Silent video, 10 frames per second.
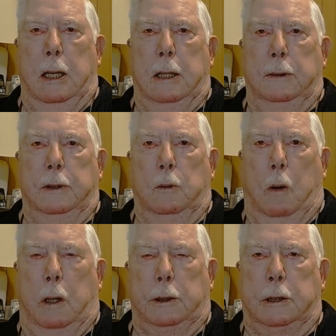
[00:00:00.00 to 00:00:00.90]
and the
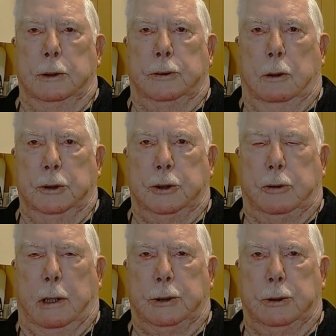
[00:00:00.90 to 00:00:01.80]
water control
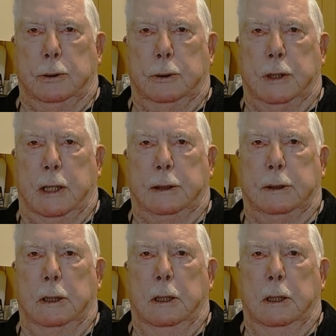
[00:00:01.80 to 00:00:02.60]
structures that